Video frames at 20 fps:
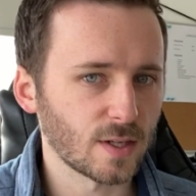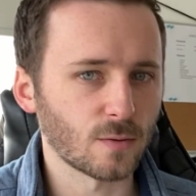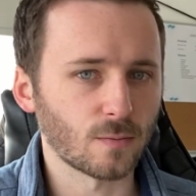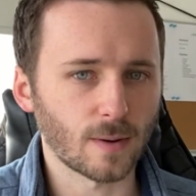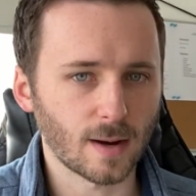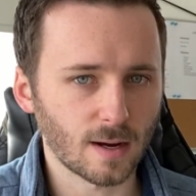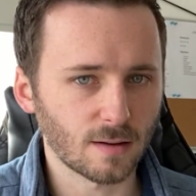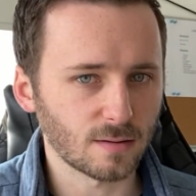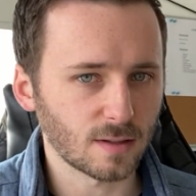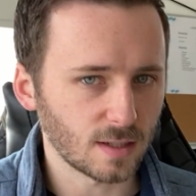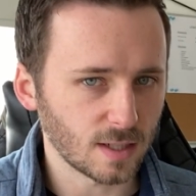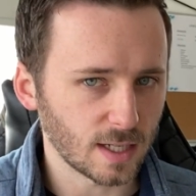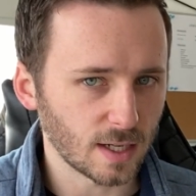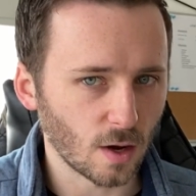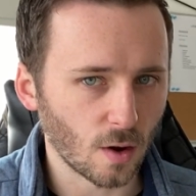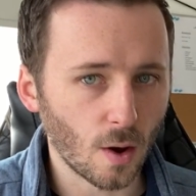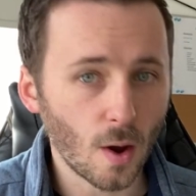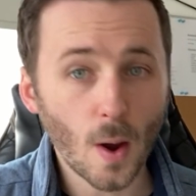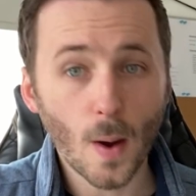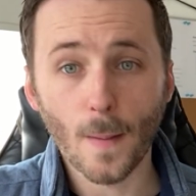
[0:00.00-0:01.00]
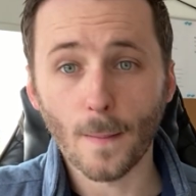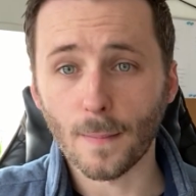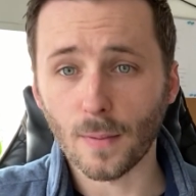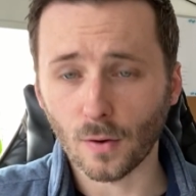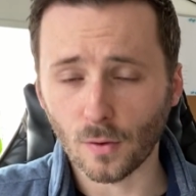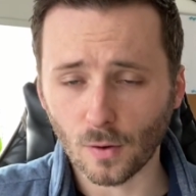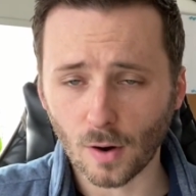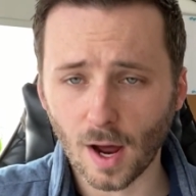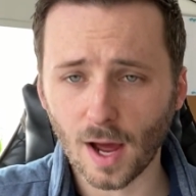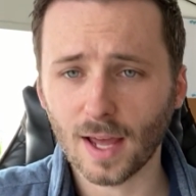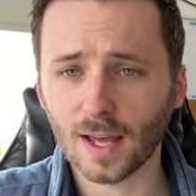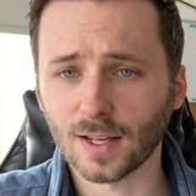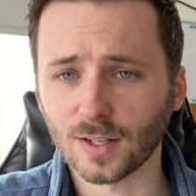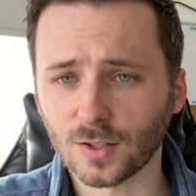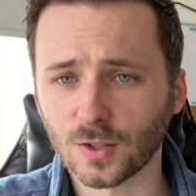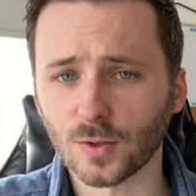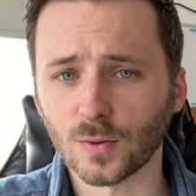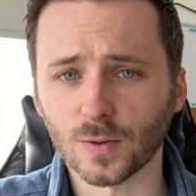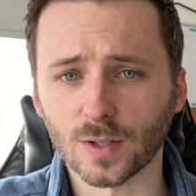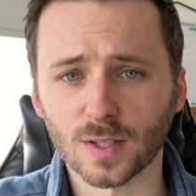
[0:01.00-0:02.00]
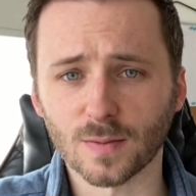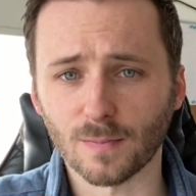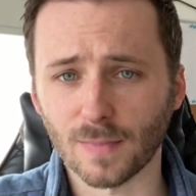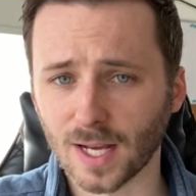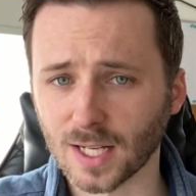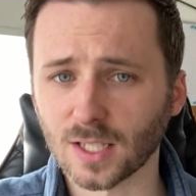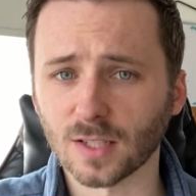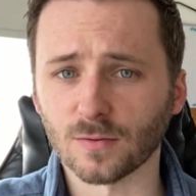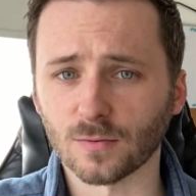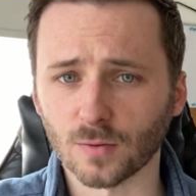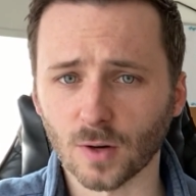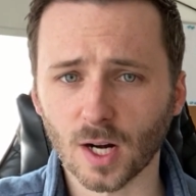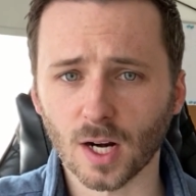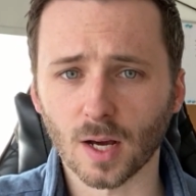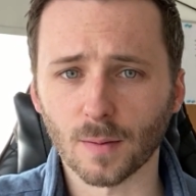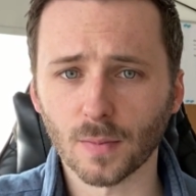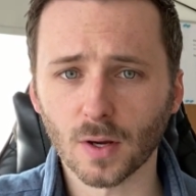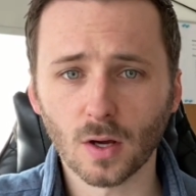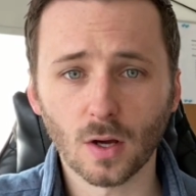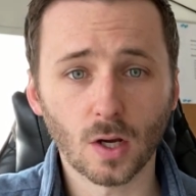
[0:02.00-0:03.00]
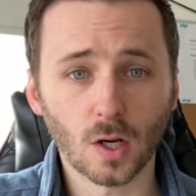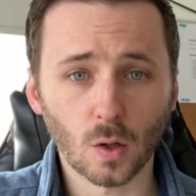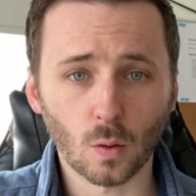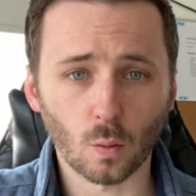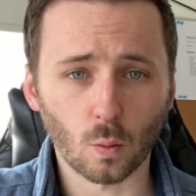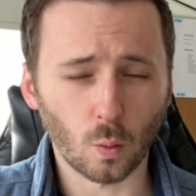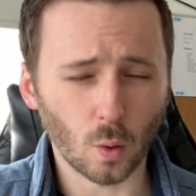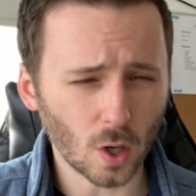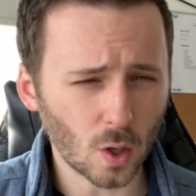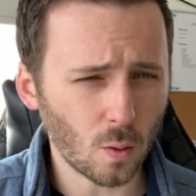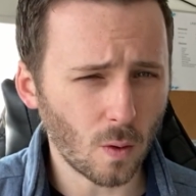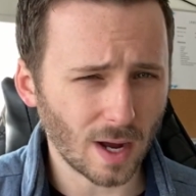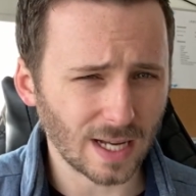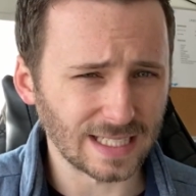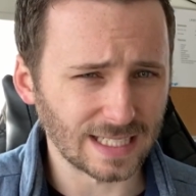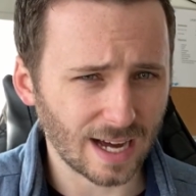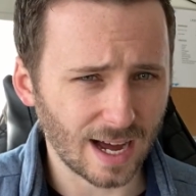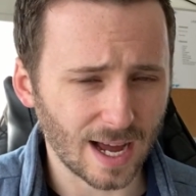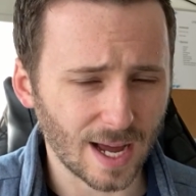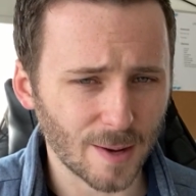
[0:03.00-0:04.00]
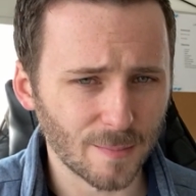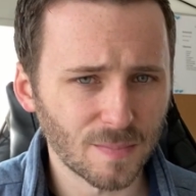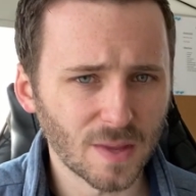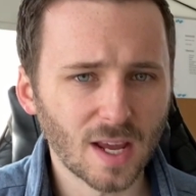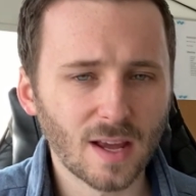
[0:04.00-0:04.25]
around NIO prior to its massive run-up were quite dire.